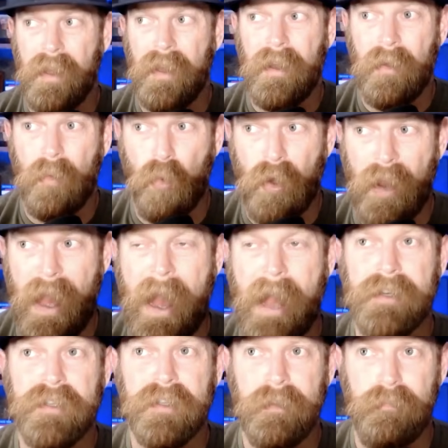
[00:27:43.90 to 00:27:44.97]
would
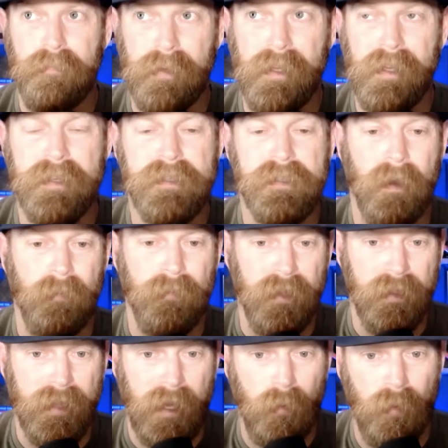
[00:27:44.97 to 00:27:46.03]
actually be
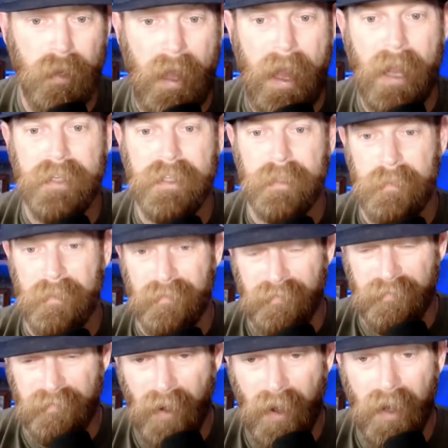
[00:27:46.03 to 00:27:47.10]
something that would actually be
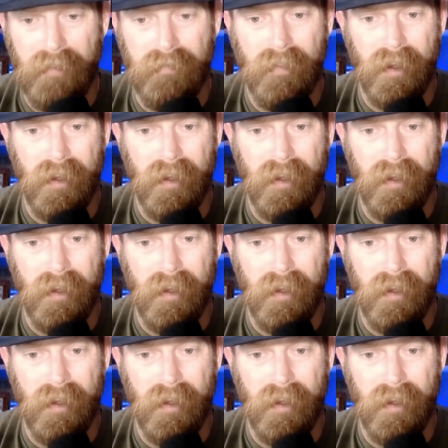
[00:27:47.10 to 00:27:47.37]
very, very